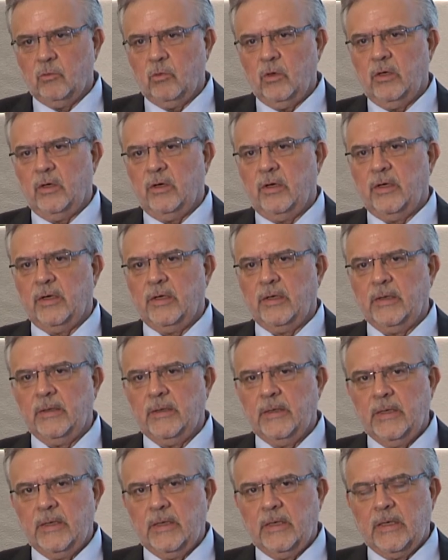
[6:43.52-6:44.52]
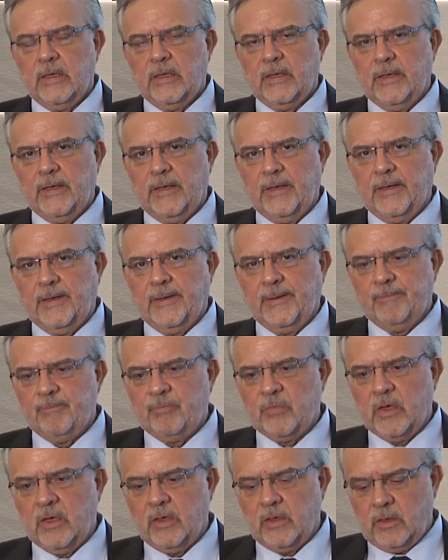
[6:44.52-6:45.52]
where
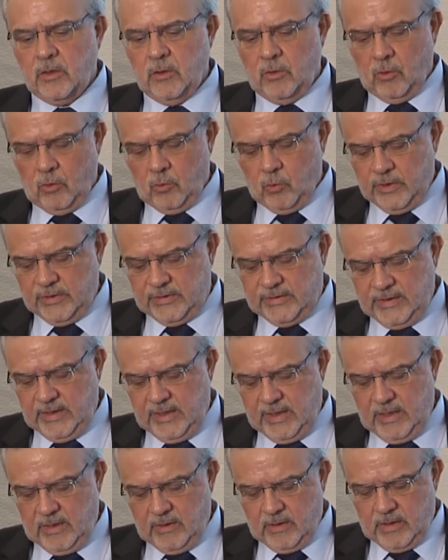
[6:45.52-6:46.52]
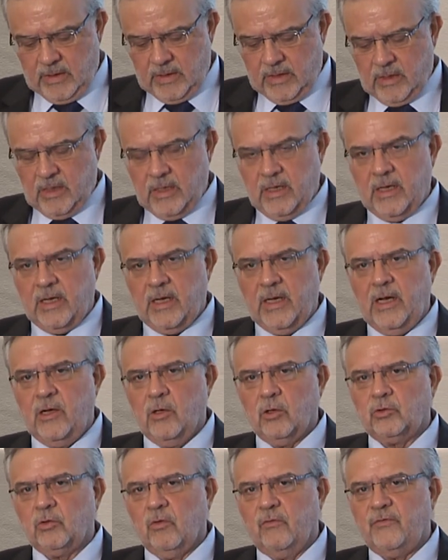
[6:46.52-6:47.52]
um, uh, you know, we see uh, a, a
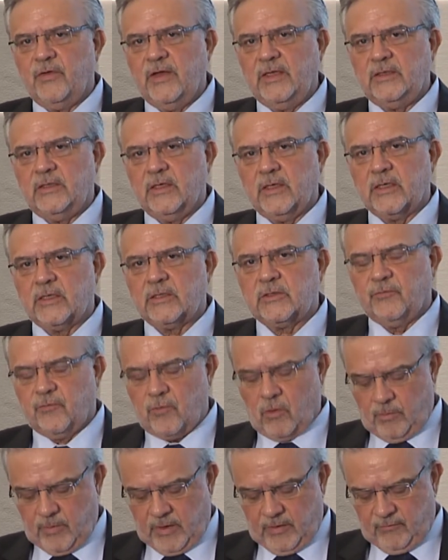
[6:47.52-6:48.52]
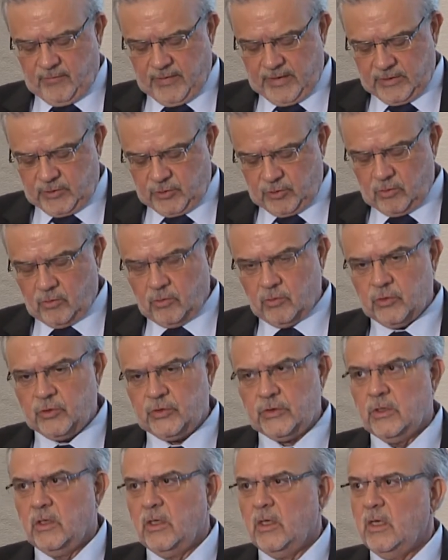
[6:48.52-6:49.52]
lot of interest from
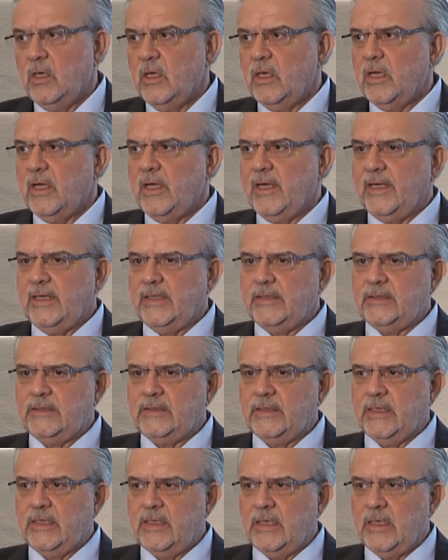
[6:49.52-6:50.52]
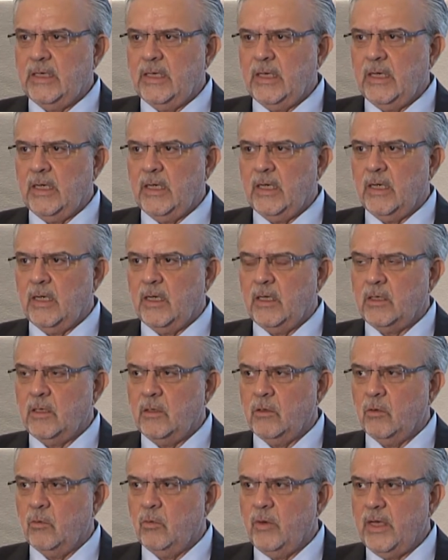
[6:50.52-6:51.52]
investors and uh, you
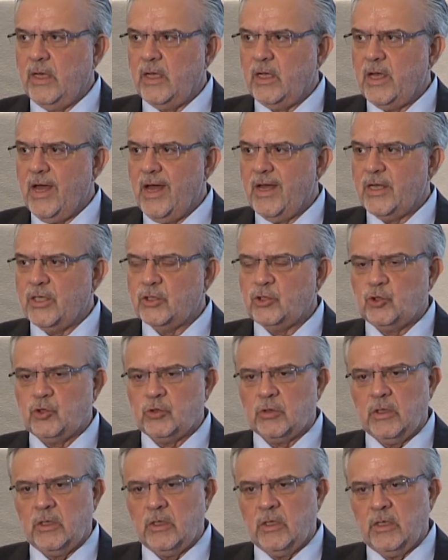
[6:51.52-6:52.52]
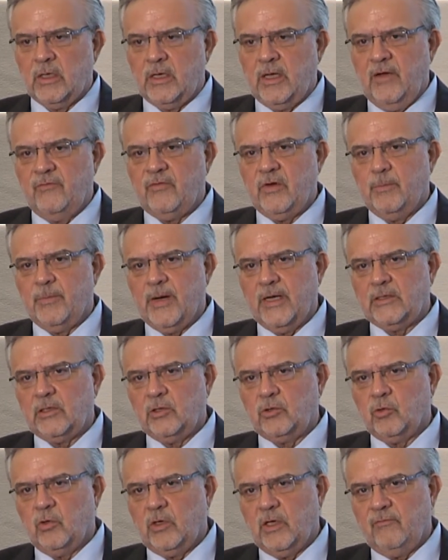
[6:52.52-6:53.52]
know we encourage uh, everybody
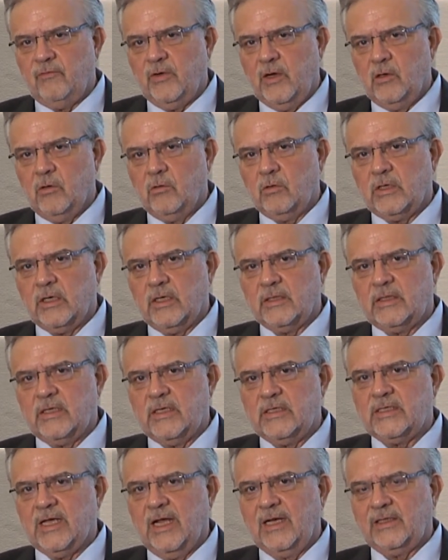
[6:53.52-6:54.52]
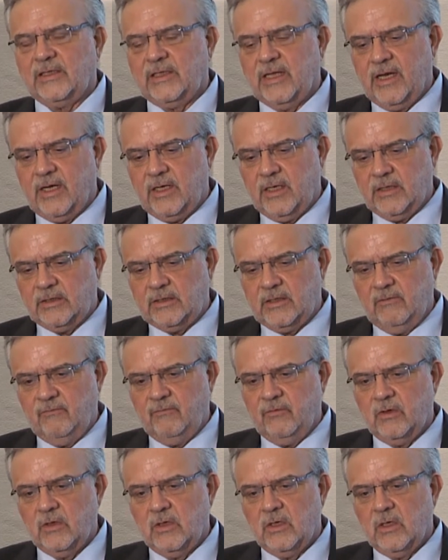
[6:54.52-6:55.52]
to have a look at this alternative
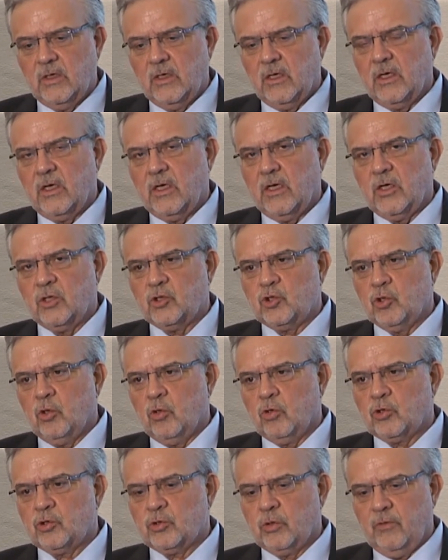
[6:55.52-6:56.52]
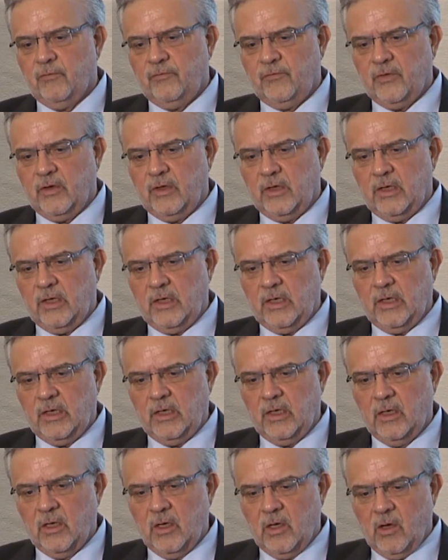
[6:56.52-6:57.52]
uh, source of,
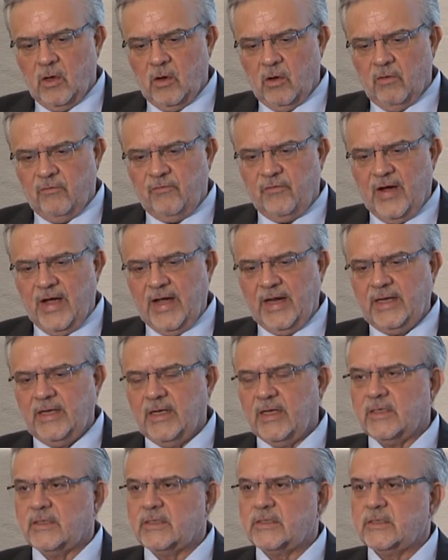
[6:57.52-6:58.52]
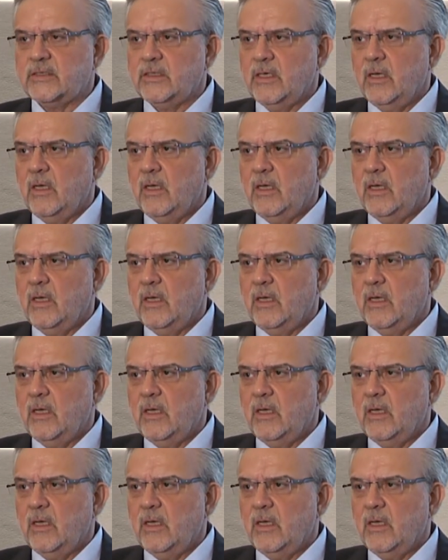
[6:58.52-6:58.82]
uh, of finance.